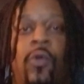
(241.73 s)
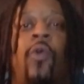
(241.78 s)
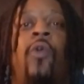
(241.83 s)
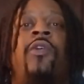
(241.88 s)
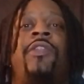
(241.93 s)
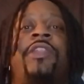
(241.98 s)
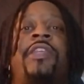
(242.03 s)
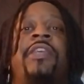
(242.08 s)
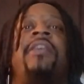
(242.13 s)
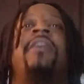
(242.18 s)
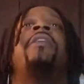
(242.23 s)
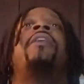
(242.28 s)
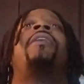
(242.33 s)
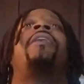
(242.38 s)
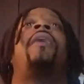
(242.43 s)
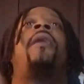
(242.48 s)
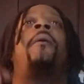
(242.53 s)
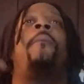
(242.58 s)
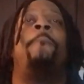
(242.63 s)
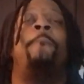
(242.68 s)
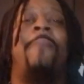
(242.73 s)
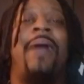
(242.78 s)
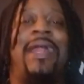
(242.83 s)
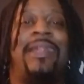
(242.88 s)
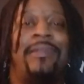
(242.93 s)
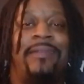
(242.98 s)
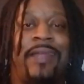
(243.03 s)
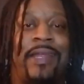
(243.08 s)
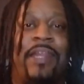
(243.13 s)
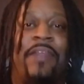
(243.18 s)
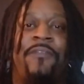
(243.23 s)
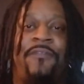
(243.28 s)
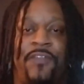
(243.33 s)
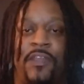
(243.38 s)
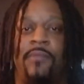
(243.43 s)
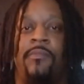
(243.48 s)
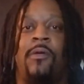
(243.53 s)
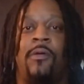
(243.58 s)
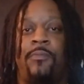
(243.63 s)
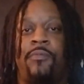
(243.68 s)
or the melanated
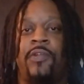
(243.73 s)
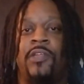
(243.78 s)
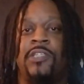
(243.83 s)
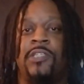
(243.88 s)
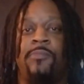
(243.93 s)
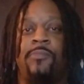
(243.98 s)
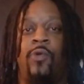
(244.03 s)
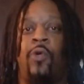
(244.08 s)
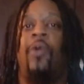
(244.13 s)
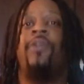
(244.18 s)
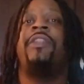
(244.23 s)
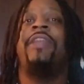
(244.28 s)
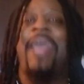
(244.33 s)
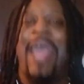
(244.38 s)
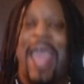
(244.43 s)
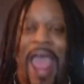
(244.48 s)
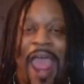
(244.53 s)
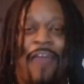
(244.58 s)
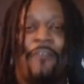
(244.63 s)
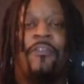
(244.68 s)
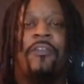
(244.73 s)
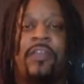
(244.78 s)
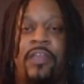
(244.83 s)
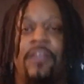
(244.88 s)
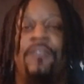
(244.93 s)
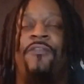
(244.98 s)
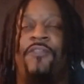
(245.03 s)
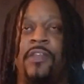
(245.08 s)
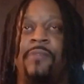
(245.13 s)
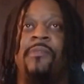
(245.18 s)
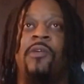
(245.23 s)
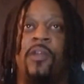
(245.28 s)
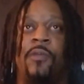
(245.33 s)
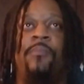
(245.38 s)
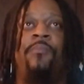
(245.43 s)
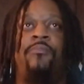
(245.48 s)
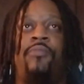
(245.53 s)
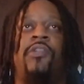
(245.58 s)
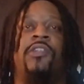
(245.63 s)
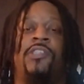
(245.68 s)
female principle, or the African female
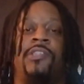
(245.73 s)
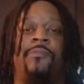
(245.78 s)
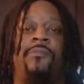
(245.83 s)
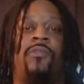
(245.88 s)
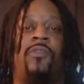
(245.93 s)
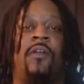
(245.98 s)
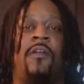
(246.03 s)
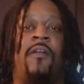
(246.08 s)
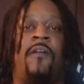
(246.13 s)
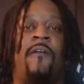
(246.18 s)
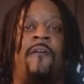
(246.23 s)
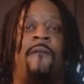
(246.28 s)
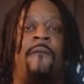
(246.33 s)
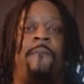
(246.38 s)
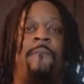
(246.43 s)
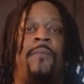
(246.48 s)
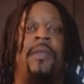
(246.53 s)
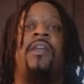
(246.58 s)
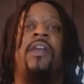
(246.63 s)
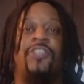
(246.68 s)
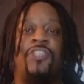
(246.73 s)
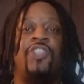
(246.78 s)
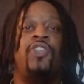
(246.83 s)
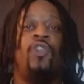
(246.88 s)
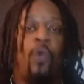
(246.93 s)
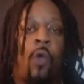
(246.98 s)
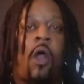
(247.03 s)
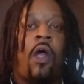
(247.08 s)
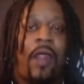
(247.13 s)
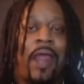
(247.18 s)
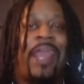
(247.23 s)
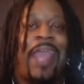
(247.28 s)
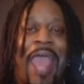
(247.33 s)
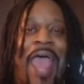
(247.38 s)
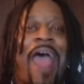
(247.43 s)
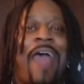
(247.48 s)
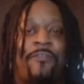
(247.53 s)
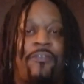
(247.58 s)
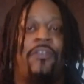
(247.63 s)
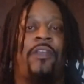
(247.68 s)
principle, because you are an
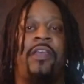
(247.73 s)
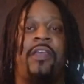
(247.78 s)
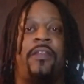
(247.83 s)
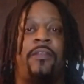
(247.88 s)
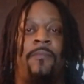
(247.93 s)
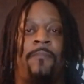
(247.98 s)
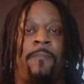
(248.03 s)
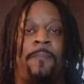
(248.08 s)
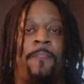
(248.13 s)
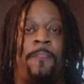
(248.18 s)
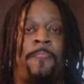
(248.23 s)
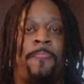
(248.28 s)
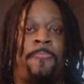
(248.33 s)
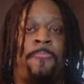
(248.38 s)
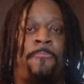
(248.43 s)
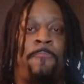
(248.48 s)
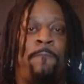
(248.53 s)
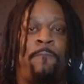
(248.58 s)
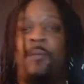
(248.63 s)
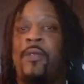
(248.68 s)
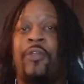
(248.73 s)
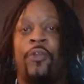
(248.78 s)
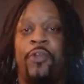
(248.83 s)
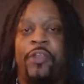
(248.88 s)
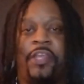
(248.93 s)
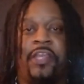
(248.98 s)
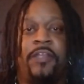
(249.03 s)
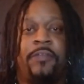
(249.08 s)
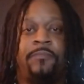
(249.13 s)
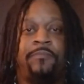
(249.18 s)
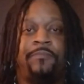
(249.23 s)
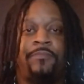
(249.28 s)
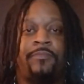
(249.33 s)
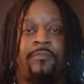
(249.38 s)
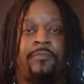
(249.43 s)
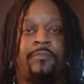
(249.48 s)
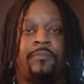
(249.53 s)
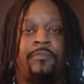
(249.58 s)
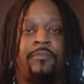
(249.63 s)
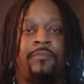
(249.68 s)
African, period.
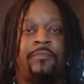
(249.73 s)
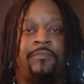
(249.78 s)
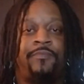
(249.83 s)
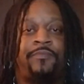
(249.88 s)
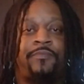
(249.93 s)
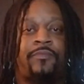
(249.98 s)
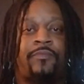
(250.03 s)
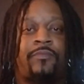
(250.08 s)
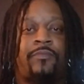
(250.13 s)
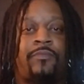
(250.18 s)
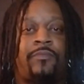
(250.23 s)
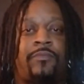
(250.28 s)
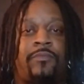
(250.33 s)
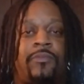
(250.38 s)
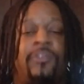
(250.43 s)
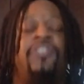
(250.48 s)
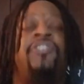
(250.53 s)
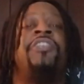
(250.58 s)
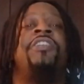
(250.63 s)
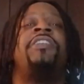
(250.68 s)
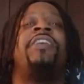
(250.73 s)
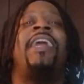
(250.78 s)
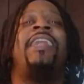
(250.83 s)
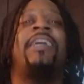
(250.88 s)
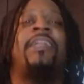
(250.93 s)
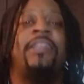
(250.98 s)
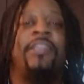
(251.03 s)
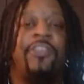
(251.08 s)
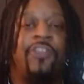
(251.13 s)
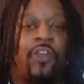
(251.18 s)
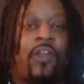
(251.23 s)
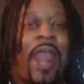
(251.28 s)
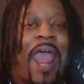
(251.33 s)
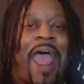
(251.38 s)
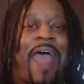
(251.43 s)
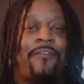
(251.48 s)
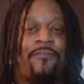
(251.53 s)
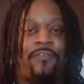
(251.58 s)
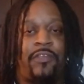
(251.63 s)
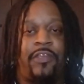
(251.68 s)
Genetically, you're
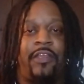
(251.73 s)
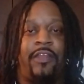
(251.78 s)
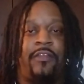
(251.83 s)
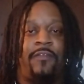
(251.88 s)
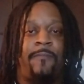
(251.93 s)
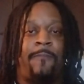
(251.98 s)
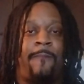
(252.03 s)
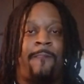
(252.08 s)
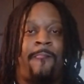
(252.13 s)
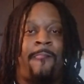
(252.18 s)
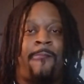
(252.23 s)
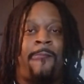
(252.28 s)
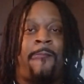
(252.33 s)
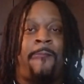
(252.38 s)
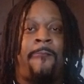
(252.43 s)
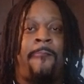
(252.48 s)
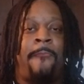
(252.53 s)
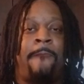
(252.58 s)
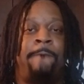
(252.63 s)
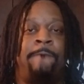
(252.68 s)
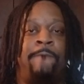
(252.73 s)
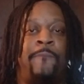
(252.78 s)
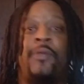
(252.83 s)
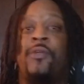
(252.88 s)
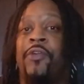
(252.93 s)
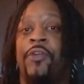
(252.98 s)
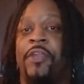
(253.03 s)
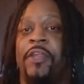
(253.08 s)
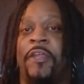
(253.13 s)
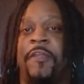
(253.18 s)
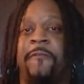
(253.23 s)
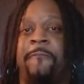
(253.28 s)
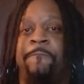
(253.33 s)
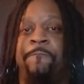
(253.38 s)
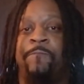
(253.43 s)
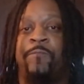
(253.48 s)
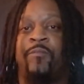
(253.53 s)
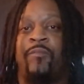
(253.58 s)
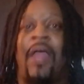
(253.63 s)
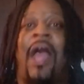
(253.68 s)
African. Period.
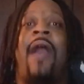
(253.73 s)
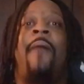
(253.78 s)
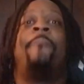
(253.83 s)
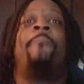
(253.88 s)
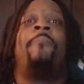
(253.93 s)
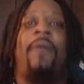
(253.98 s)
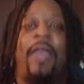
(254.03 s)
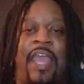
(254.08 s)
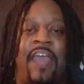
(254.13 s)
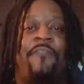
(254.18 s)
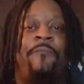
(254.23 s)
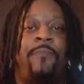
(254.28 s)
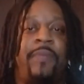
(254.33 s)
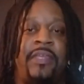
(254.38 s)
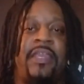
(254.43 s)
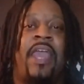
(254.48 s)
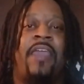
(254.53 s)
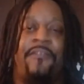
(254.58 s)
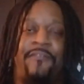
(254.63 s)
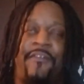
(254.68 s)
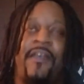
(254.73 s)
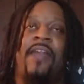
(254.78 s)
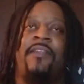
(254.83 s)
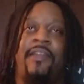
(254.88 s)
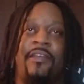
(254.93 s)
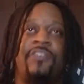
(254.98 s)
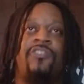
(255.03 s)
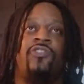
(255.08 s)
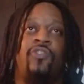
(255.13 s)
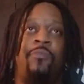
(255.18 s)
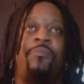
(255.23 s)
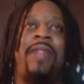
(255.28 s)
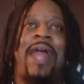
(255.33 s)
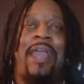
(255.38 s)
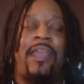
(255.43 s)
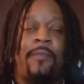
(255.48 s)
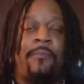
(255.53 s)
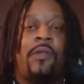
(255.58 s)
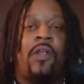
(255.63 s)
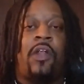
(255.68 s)
I'm FBA, Foundational
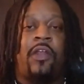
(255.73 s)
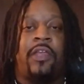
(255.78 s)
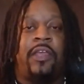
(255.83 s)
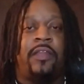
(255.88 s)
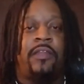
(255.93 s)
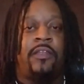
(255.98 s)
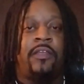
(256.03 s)
Black American.